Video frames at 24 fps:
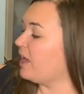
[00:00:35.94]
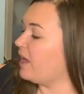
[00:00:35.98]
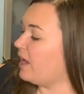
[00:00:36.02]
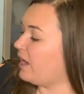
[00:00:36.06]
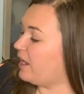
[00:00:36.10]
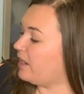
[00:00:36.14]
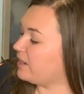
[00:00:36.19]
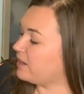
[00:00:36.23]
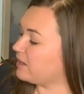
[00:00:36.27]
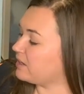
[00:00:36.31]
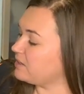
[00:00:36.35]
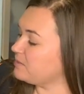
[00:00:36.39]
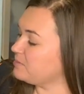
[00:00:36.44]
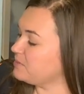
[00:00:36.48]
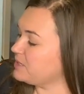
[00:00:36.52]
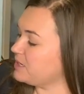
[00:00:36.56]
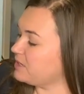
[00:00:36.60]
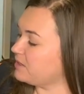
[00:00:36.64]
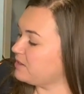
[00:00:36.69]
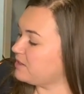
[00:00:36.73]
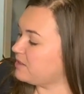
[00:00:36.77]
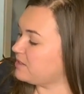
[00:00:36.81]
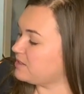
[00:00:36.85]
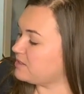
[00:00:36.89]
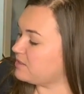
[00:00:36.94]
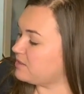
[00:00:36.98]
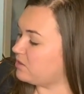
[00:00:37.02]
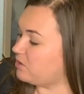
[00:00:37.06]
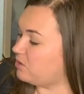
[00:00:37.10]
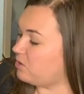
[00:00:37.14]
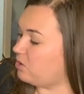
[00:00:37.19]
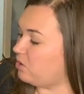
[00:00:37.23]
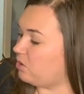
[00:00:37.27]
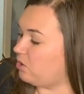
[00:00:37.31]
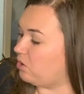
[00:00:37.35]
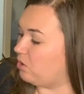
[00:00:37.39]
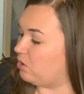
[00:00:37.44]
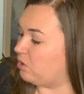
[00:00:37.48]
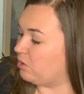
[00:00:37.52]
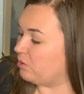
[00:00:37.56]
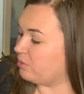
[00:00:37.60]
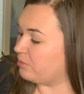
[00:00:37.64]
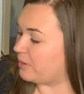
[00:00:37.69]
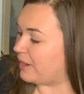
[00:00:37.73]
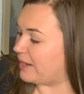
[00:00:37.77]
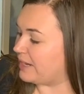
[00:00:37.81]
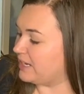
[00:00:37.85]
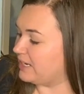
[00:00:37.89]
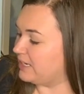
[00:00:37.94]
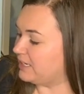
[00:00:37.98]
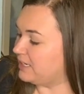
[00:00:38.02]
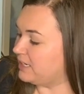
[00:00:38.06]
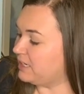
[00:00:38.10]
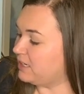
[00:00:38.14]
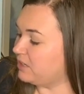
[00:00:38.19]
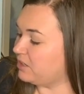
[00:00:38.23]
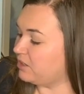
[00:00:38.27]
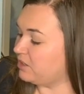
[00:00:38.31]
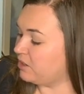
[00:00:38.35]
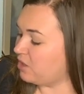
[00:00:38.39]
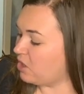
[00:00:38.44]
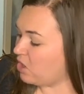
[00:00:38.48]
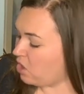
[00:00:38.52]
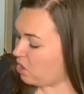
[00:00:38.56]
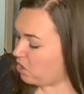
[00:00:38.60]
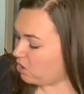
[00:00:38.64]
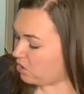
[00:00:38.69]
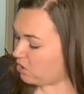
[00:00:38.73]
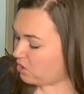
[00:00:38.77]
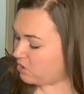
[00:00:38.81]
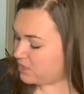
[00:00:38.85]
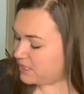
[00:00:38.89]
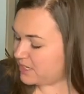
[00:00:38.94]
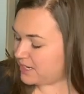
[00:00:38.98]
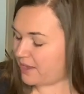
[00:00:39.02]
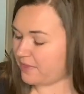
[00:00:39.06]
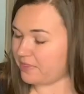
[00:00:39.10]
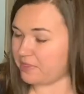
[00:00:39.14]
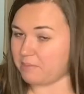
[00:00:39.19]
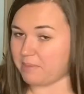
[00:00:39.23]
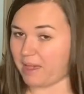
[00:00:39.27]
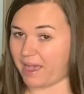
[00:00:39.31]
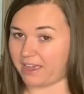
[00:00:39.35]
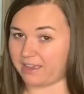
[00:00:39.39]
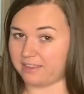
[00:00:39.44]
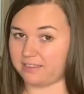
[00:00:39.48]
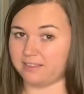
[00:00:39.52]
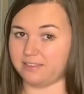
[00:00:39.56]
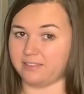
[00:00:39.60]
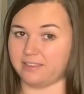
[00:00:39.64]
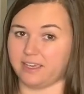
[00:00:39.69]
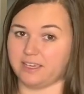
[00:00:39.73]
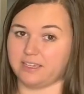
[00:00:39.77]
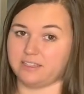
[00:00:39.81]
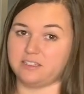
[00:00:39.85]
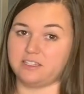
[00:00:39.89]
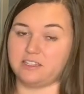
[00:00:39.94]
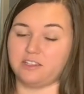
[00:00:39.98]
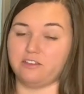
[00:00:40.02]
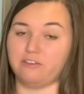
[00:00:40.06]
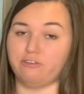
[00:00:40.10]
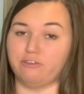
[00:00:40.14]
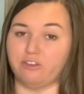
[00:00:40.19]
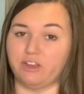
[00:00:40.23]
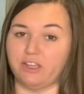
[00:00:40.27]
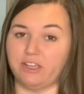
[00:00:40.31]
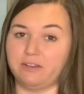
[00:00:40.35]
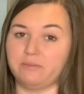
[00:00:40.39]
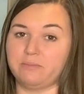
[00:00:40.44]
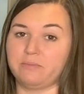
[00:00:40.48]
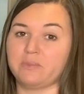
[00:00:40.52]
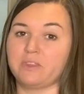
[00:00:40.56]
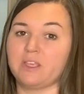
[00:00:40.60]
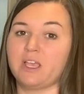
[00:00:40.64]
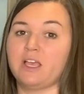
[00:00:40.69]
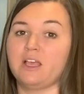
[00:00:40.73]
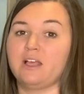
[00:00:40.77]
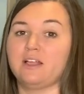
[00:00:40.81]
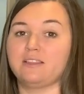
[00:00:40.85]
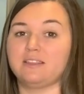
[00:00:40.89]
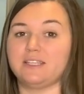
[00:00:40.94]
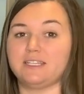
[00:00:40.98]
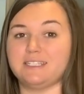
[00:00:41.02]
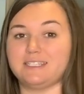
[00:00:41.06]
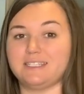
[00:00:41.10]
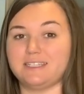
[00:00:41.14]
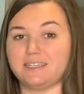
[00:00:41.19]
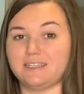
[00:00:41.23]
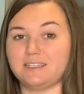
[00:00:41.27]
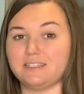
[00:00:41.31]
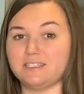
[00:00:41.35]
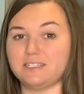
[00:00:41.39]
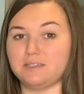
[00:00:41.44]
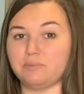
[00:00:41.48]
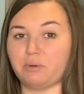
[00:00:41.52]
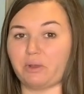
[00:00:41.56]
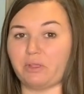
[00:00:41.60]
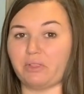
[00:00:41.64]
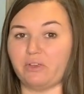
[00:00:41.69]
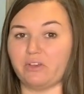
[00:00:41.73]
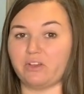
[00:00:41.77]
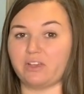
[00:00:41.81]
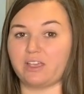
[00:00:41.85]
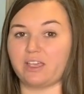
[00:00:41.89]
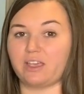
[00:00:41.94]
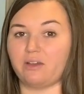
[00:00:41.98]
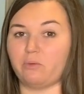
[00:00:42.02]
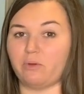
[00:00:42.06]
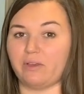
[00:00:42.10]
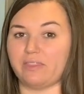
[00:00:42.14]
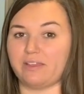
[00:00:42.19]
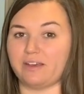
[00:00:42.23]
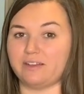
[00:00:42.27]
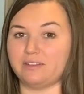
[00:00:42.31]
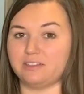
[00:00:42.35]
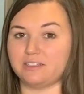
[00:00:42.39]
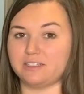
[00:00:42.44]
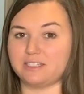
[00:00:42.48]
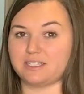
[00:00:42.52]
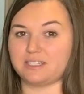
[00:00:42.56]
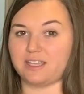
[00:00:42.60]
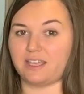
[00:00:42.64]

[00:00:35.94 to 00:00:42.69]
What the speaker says: And it comes out of this little hole right in here, goes down the back of the leg to the foot. Let's take a deeper look at what that looks